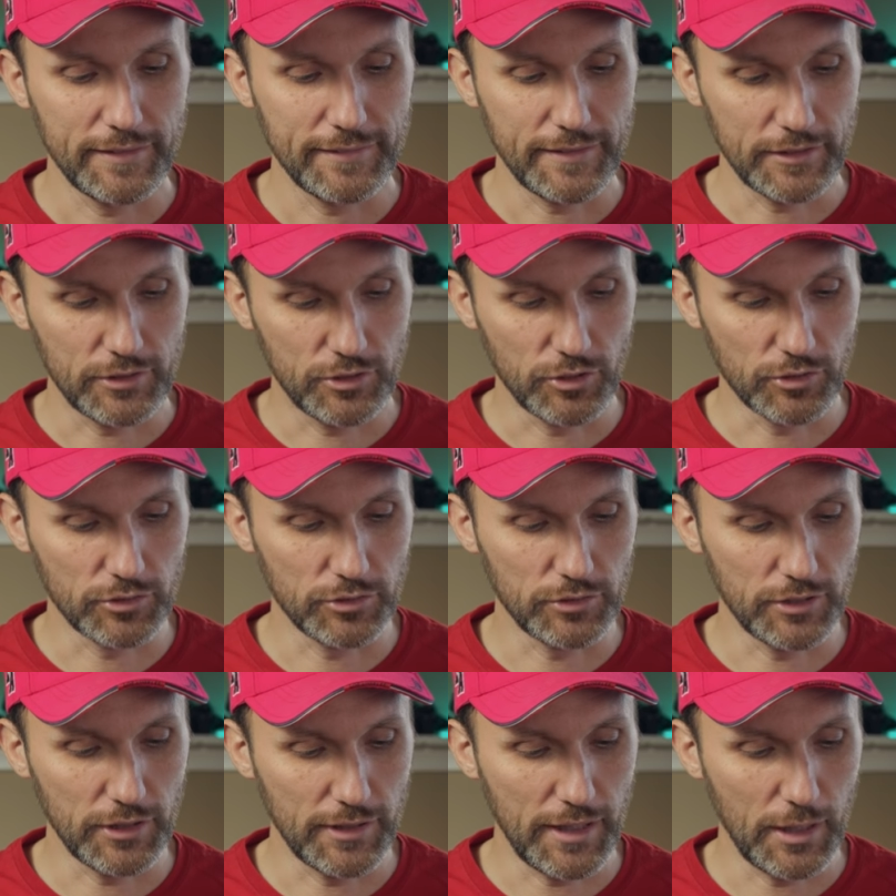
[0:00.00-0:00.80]
that
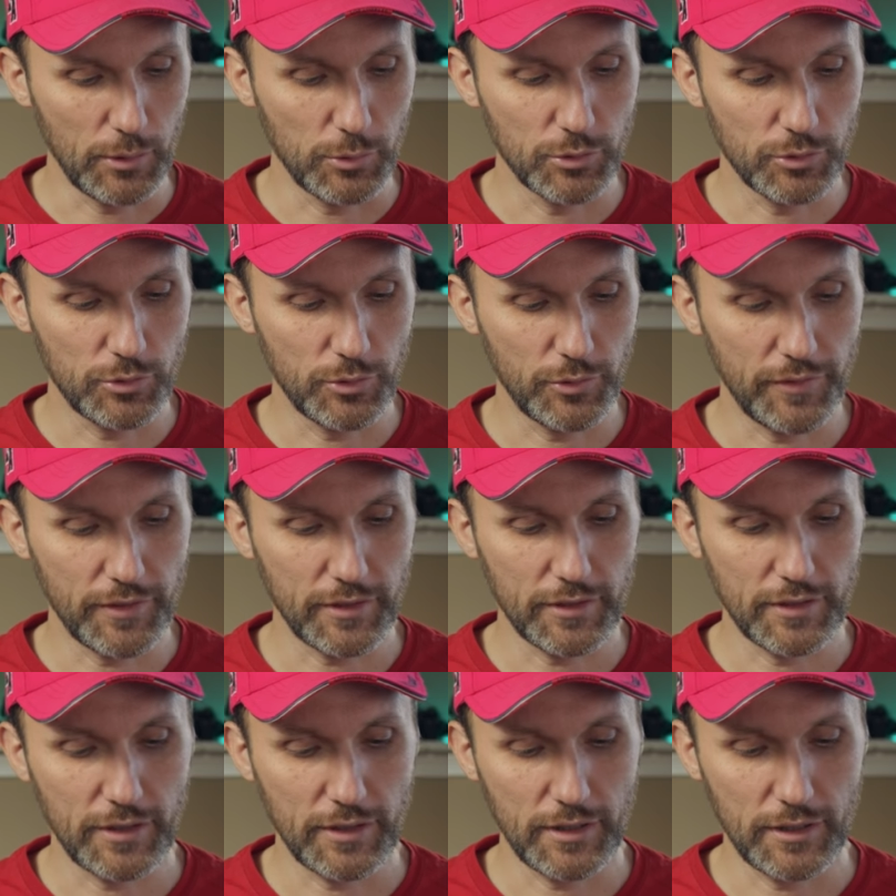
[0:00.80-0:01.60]
don't allow you to
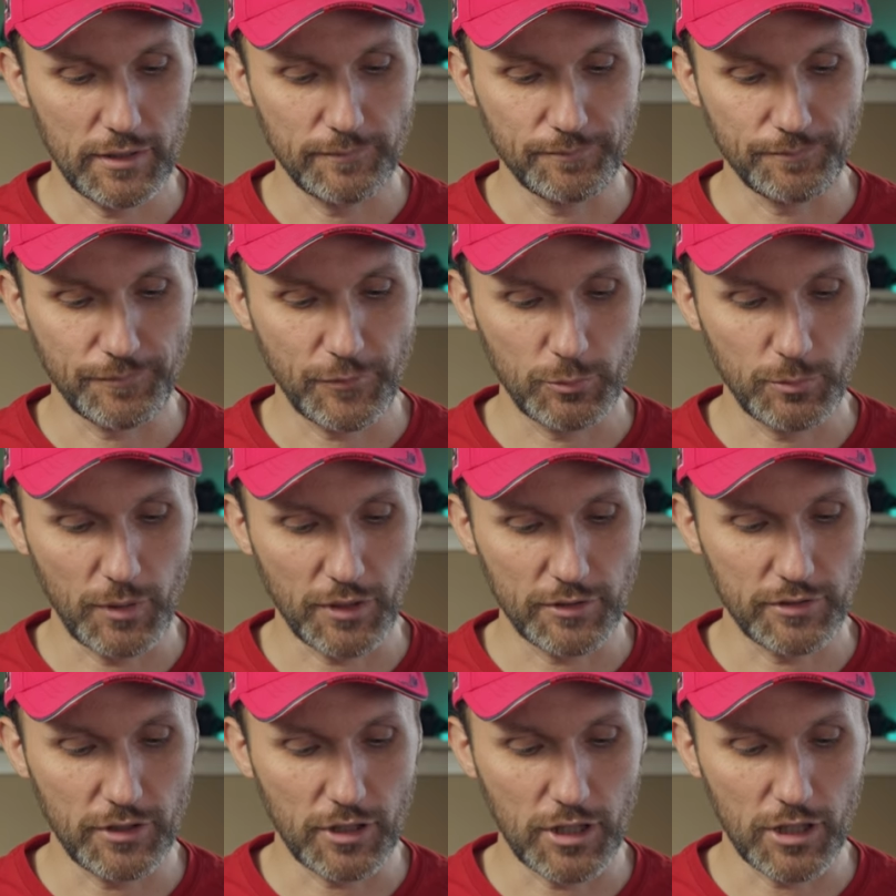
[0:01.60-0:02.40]
think um, to
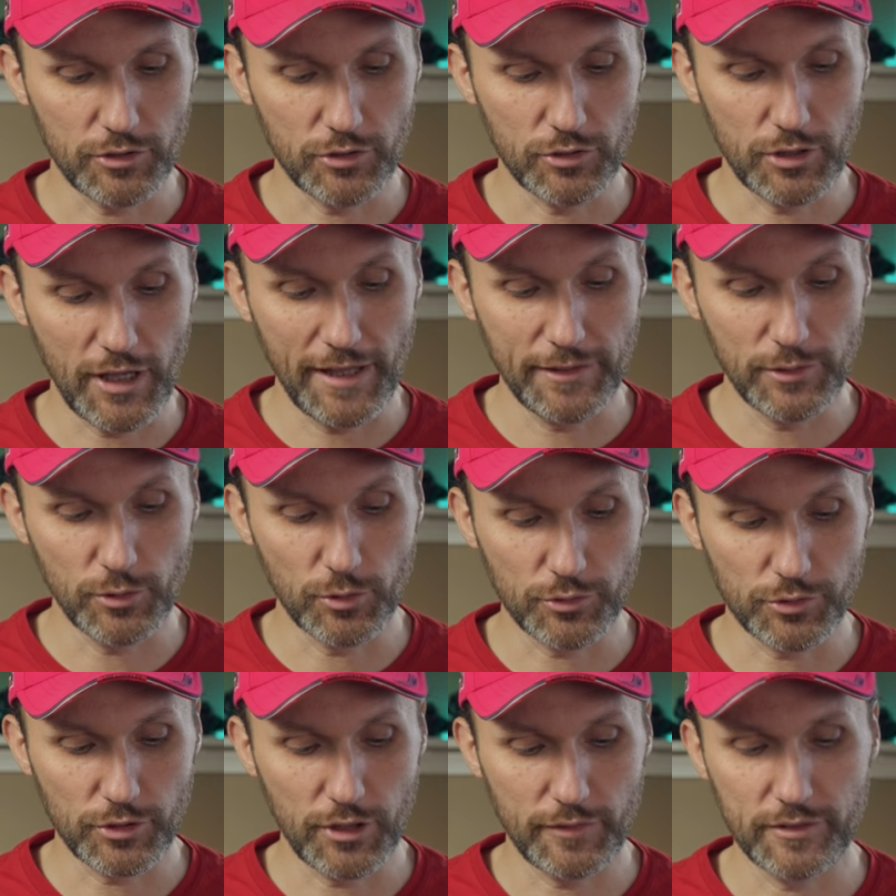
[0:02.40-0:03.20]
monitor audio. And you
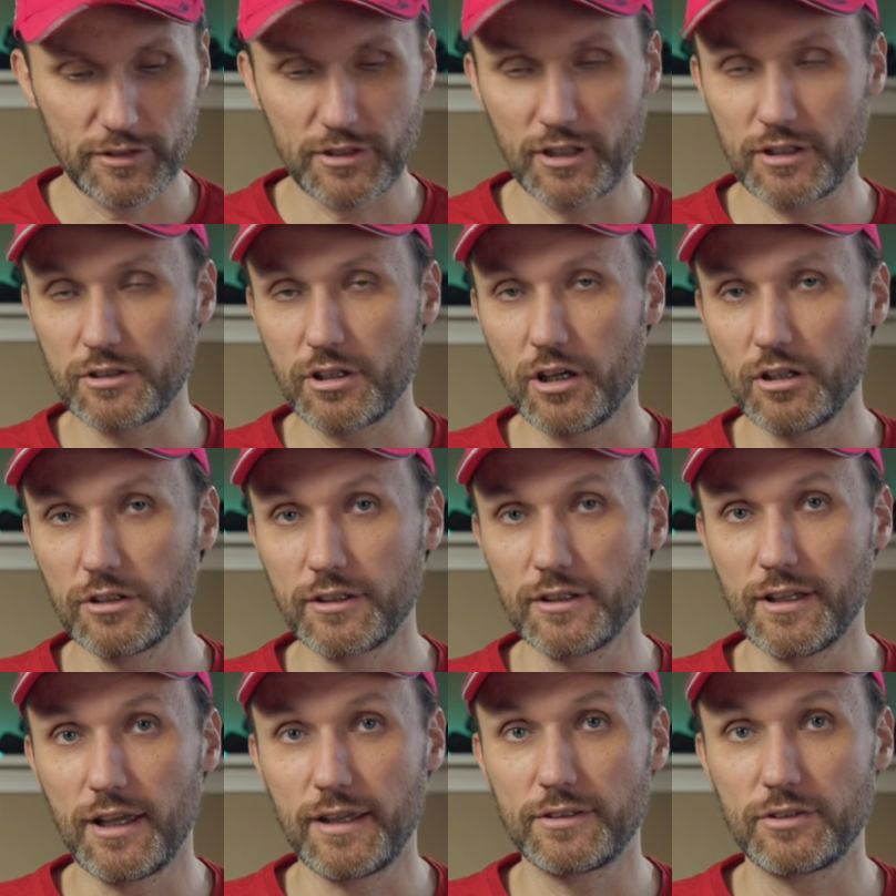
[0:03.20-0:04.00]
also have a,
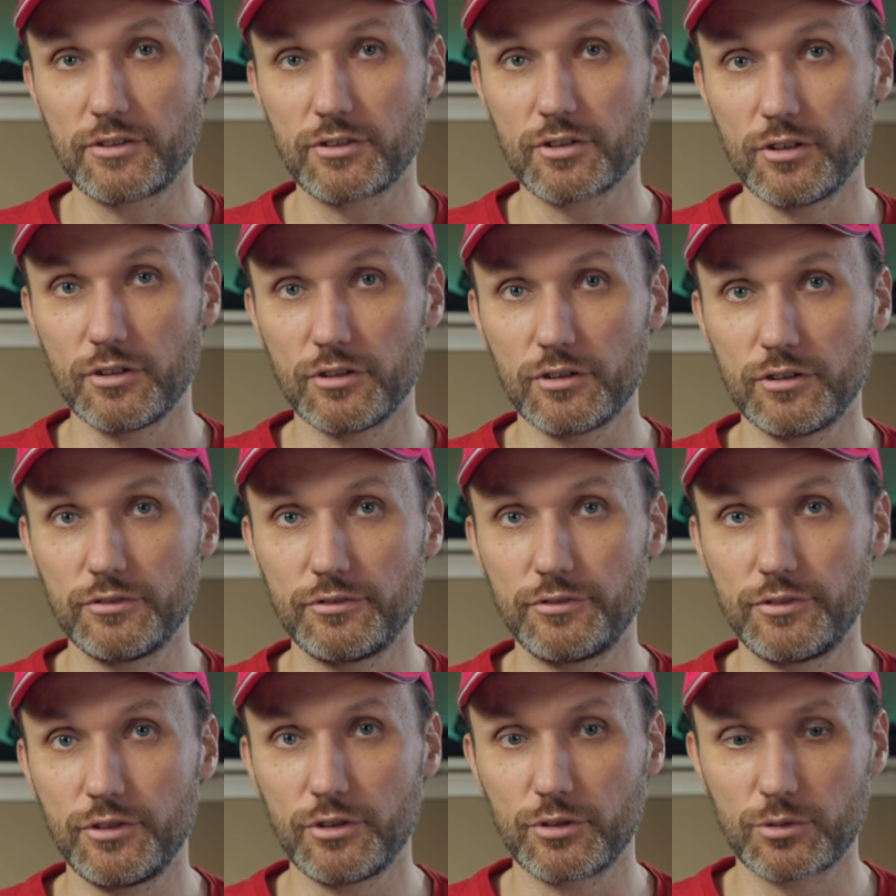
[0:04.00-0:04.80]
tally light, so
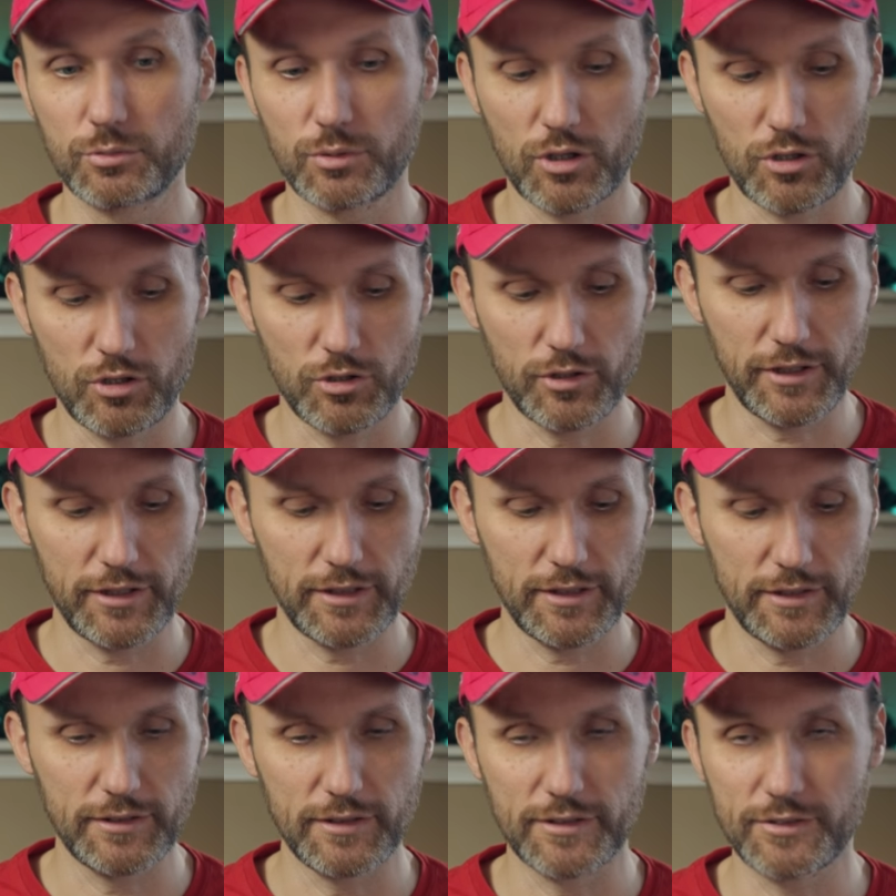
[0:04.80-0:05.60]
if you're
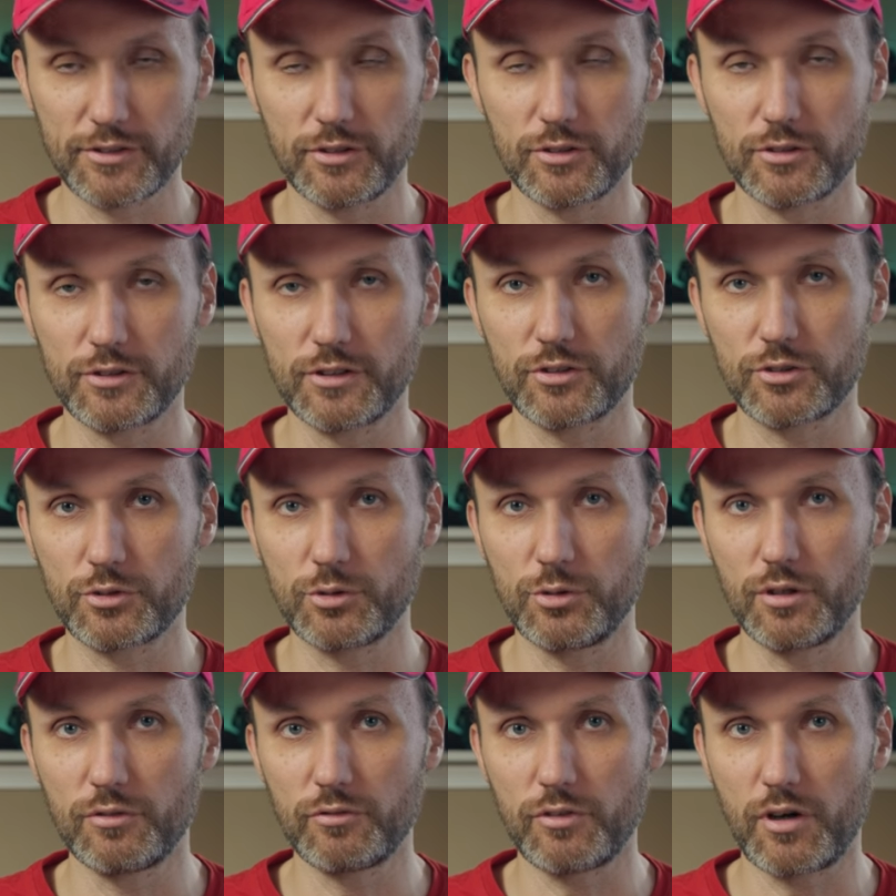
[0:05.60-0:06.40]
recording and let's say you're in a
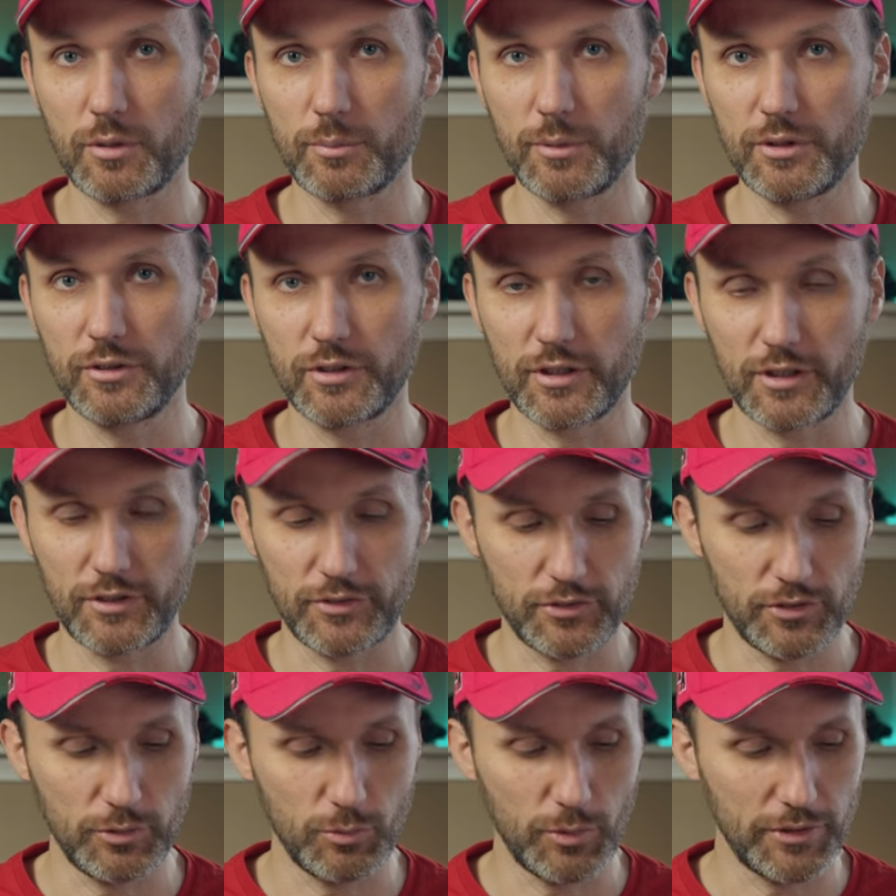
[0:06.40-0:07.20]
studio environment, you can
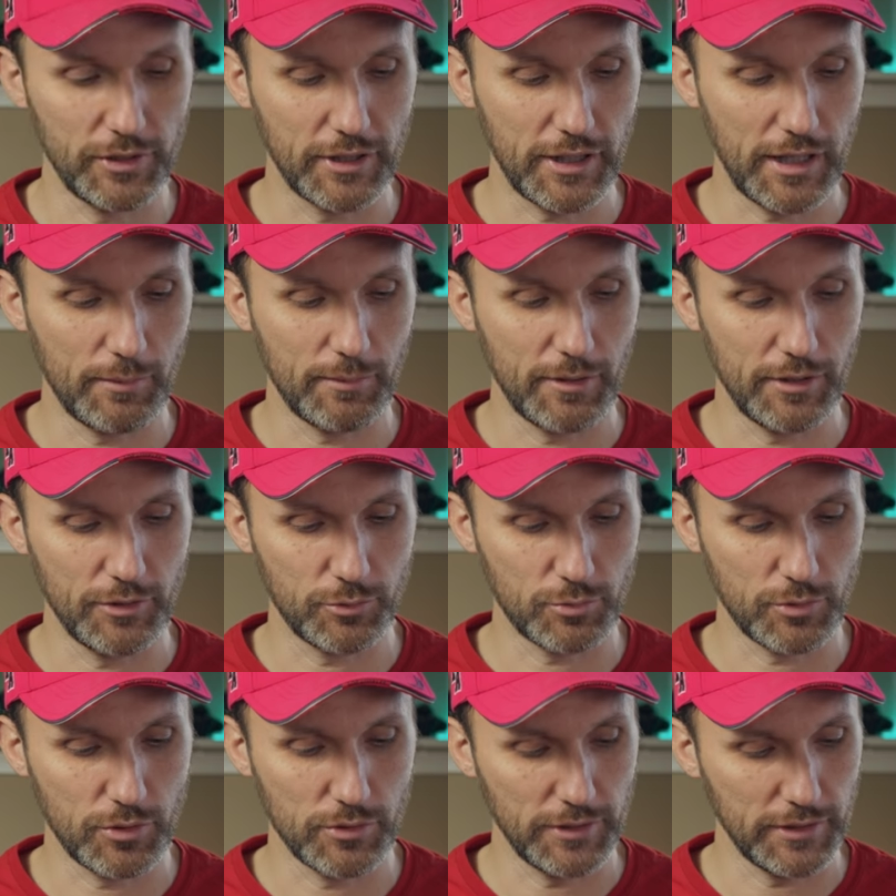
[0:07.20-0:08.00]
see when the camera
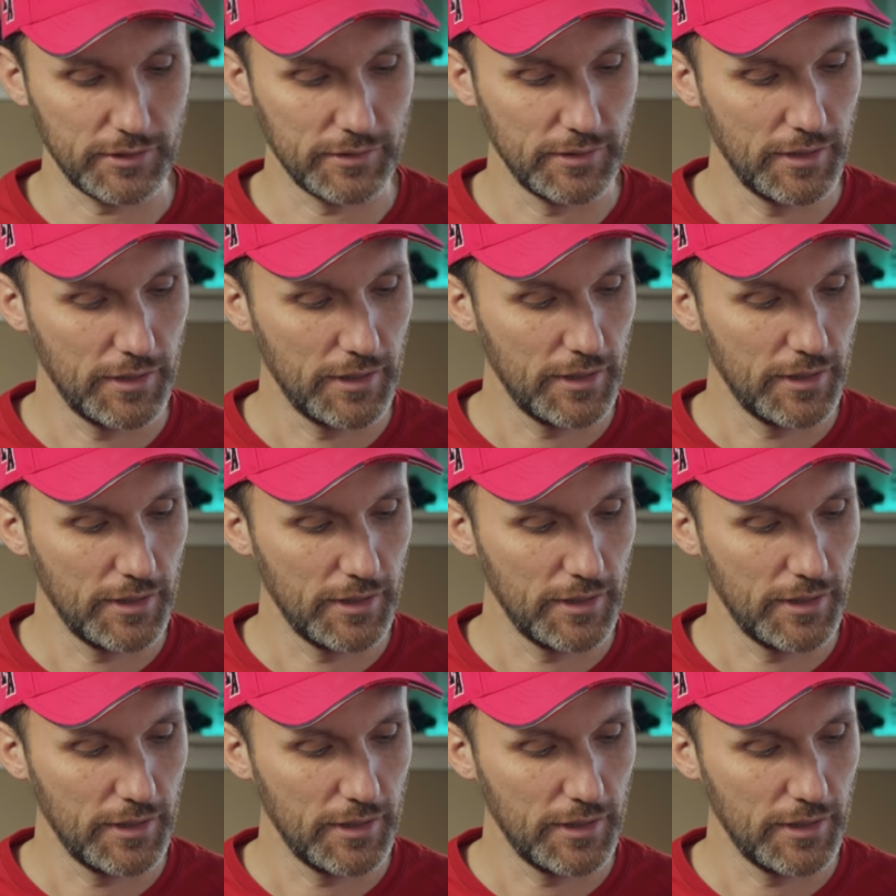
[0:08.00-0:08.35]
is rolling.